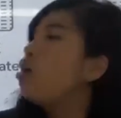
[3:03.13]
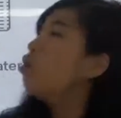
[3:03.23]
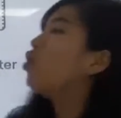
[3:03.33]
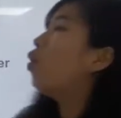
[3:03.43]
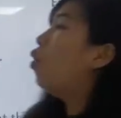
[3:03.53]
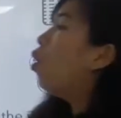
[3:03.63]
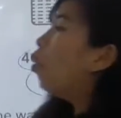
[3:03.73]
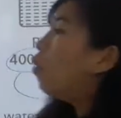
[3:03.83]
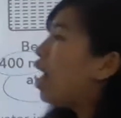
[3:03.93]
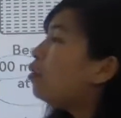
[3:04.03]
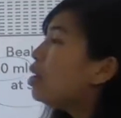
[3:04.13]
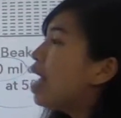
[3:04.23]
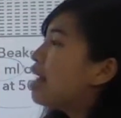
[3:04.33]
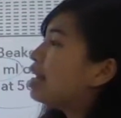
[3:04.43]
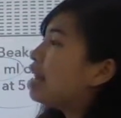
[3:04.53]
So when we
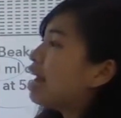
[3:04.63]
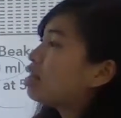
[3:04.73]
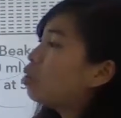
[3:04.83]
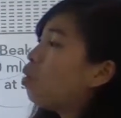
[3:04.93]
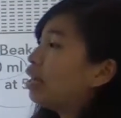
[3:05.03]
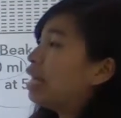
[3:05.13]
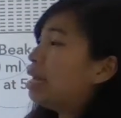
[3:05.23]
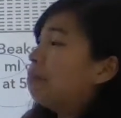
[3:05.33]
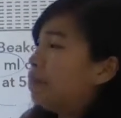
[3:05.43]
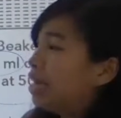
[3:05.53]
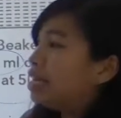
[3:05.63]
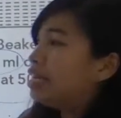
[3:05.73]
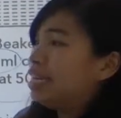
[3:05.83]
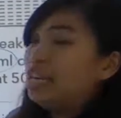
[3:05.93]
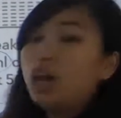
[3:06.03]
analyze the water in beaker
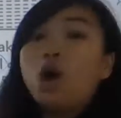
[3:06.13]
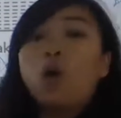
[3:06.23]
D,